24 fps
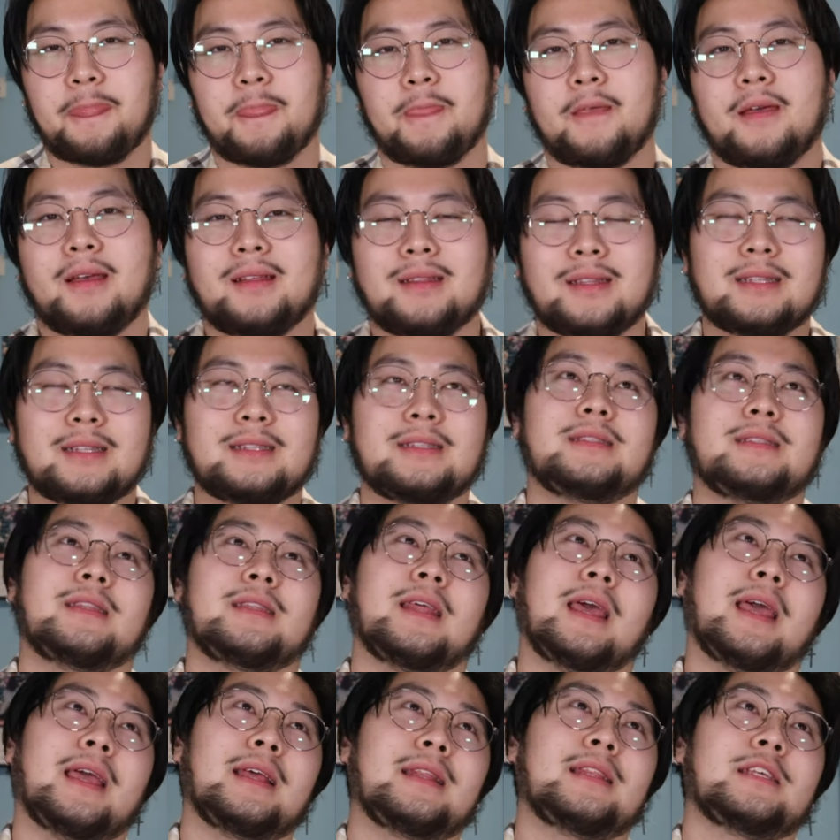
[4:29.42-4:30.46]
the day
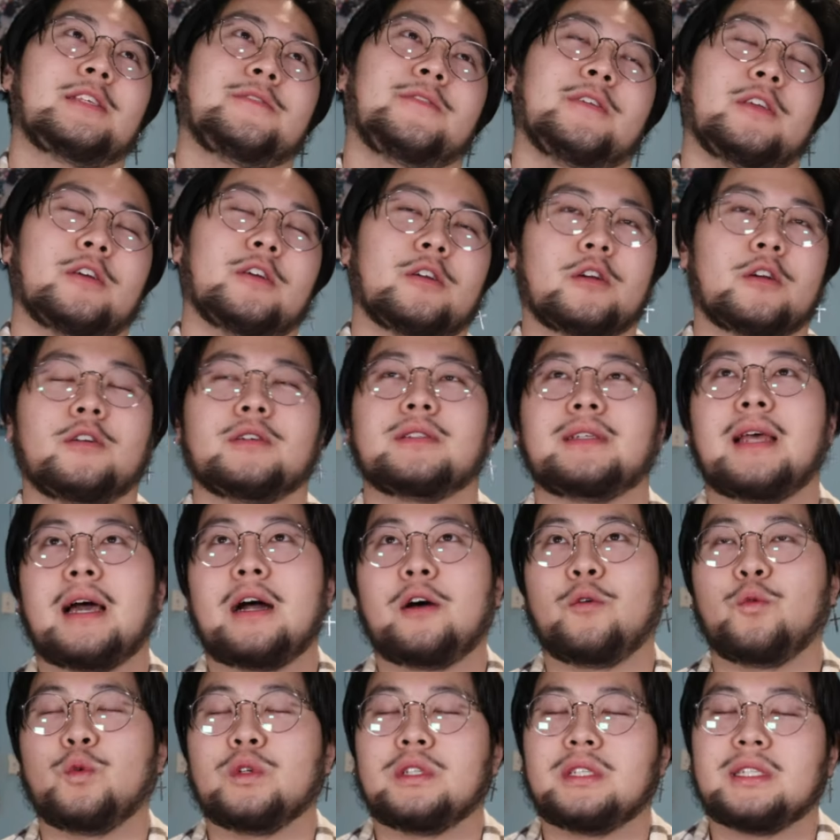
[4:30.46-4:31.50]
this video goes out,
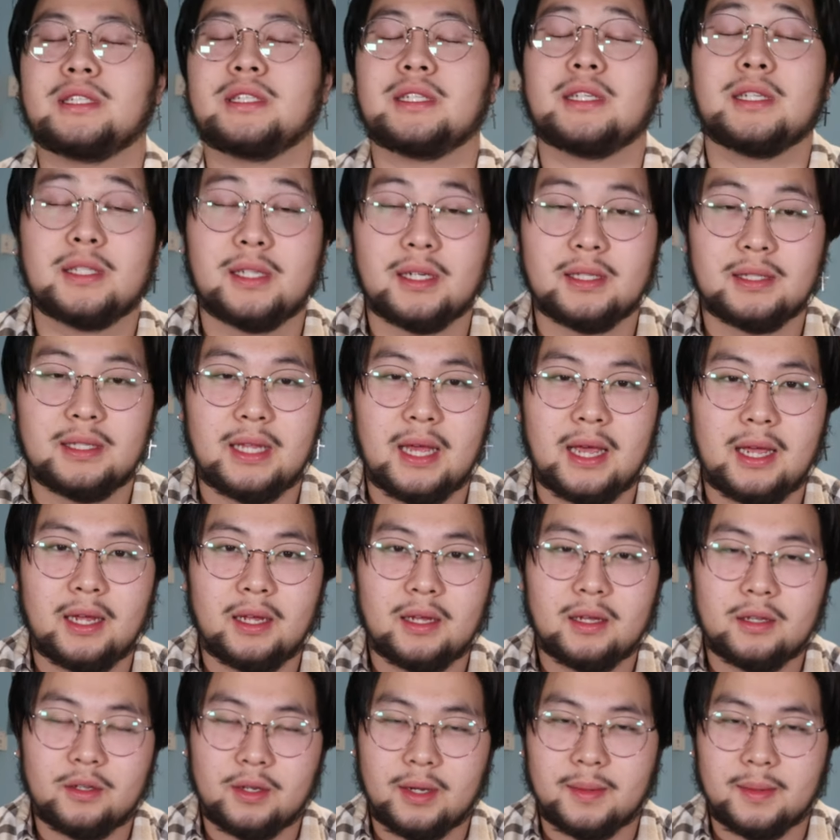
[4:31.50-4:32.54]
which is a Sunday, you know
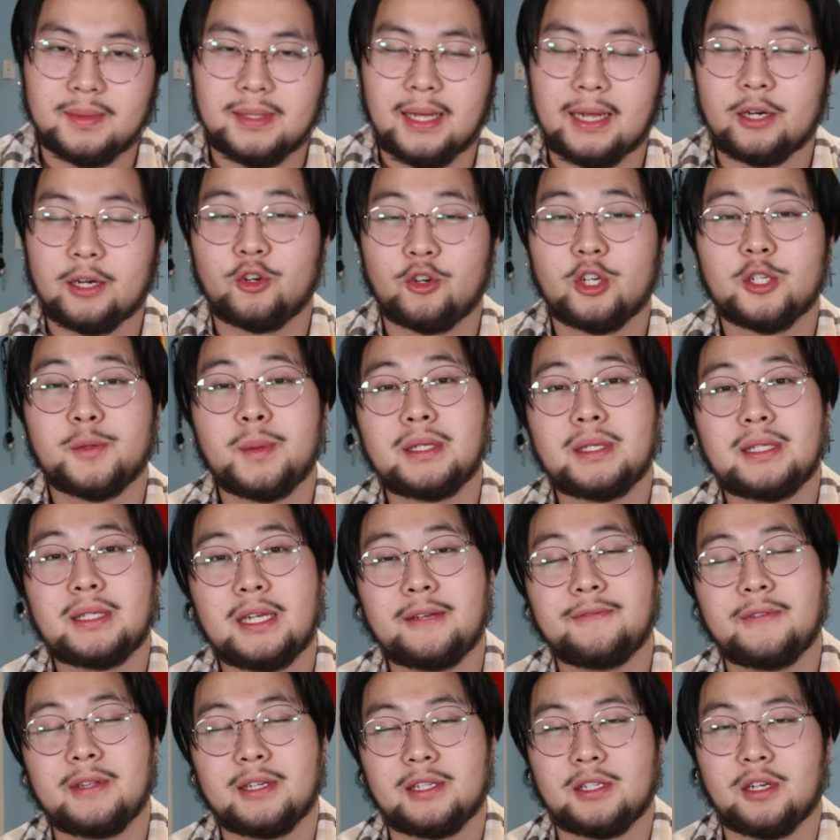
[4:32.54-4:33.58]
what I'm saying, Christmas Eve
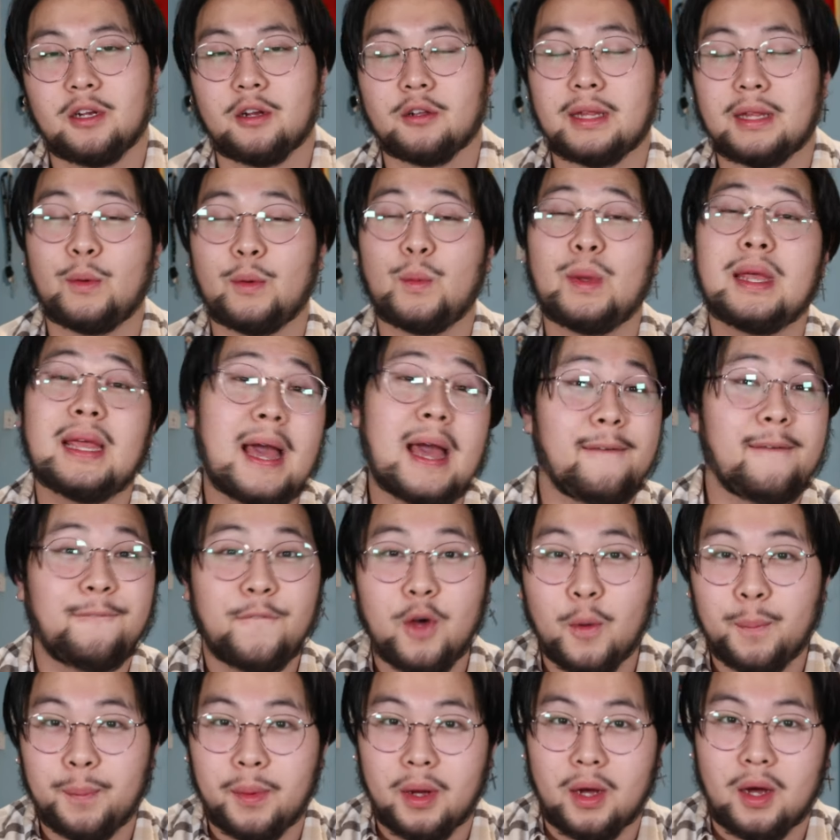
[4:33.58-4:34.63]
this year, we got
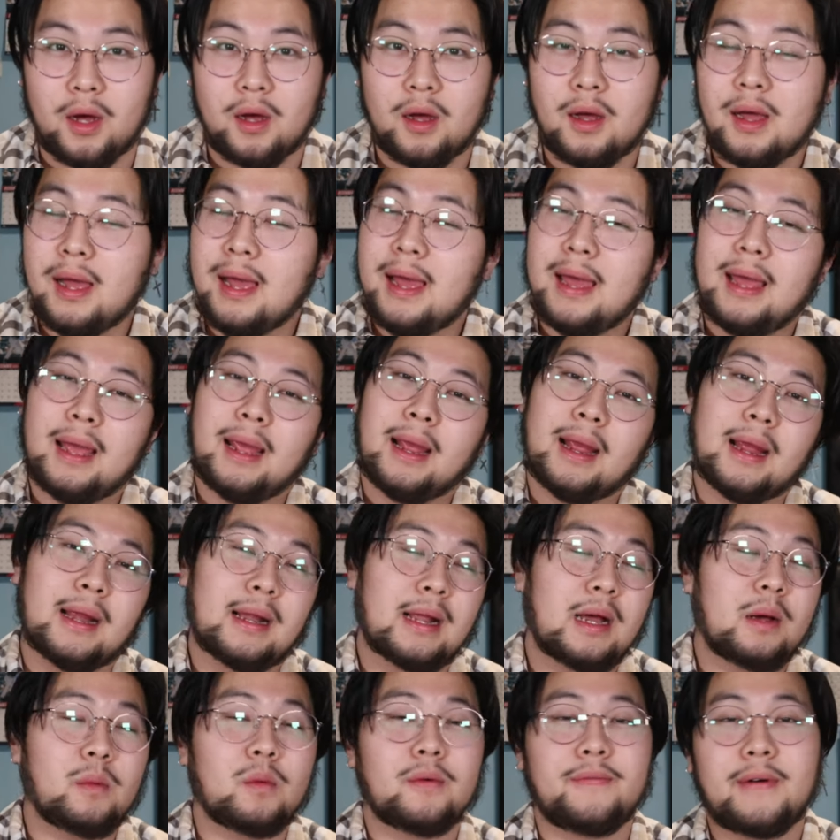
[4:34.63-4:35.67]
football, and I'm a
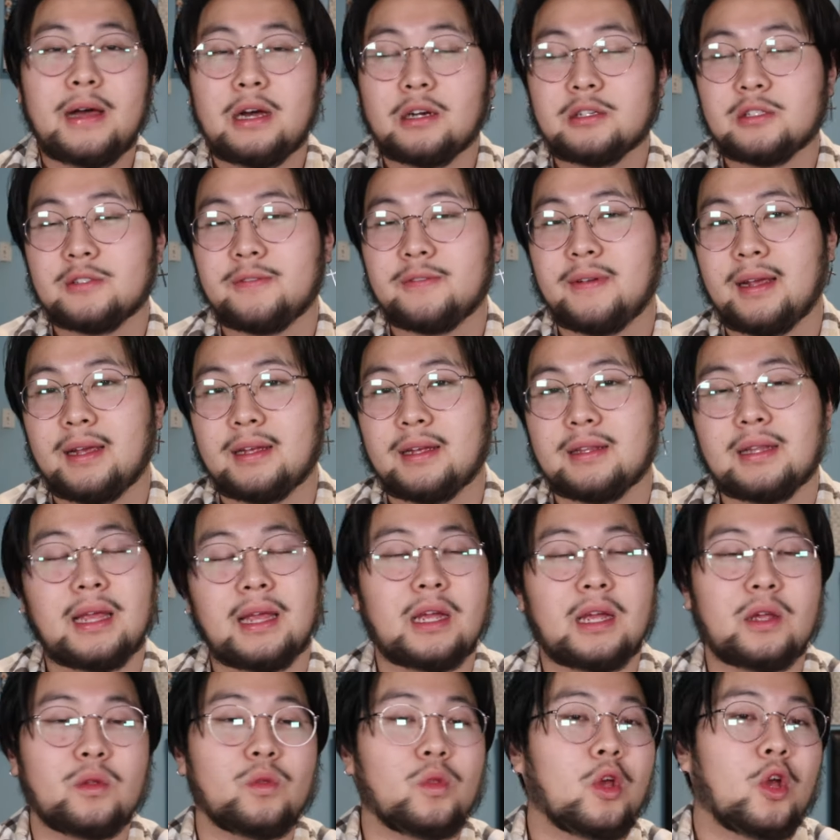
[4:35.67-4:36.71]
Falcons fan, and
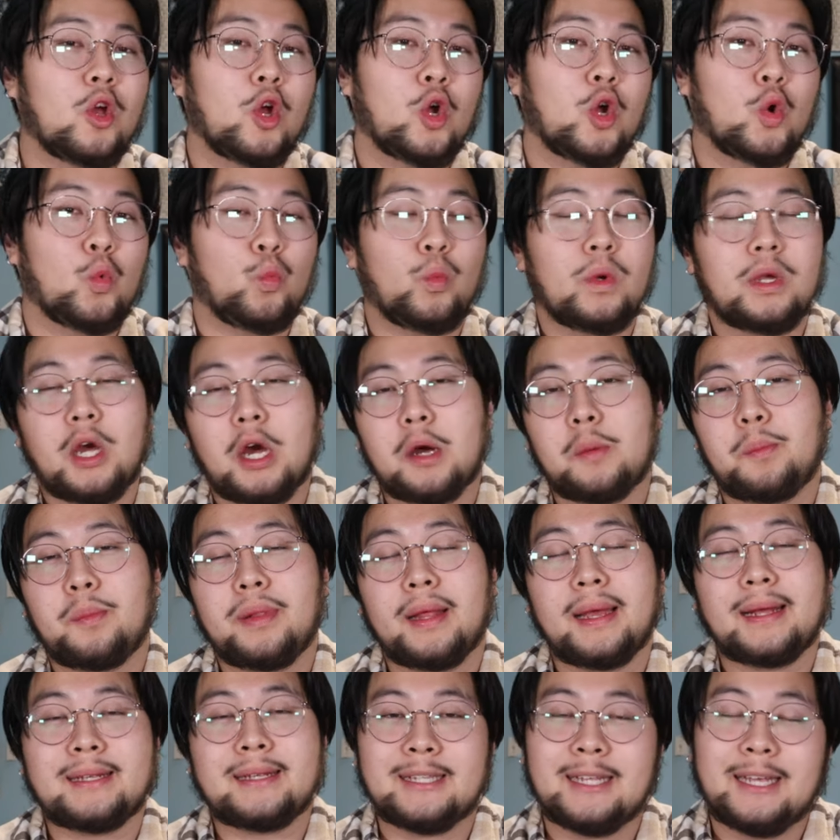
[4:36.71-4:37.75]
we are playing
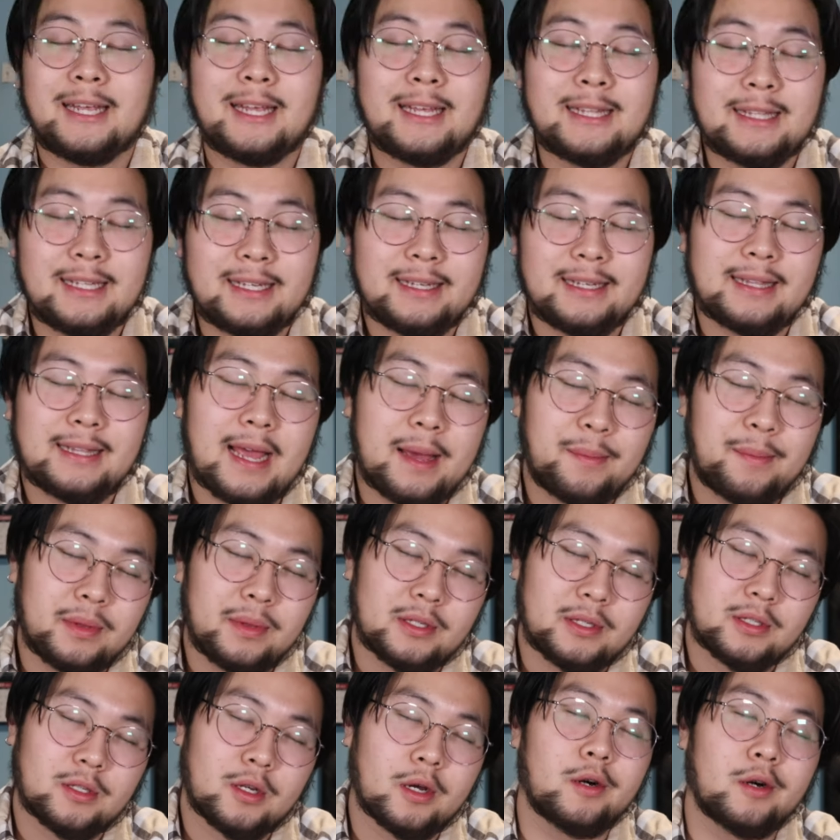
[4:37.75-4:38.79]
the Indianapolis
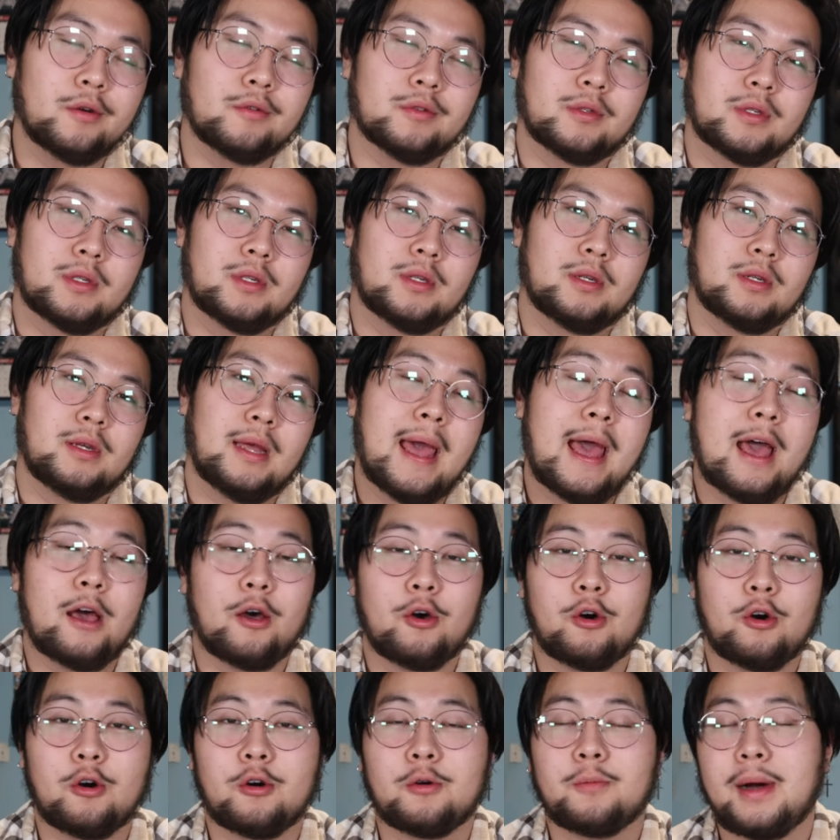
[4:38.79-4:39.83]
Colts at
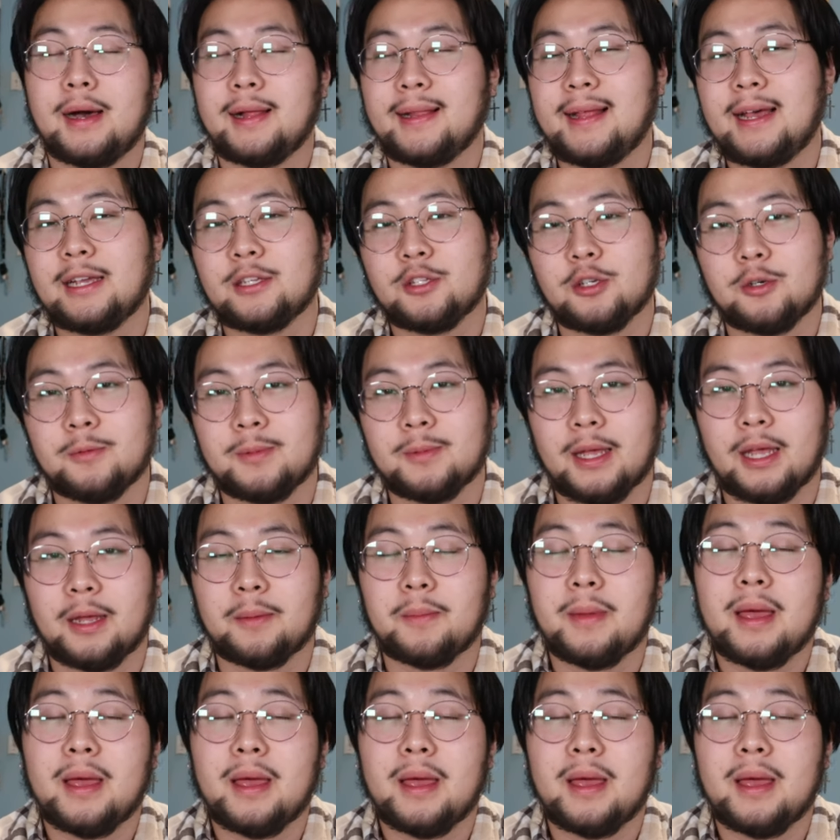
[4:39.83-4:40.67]
home, our last home game.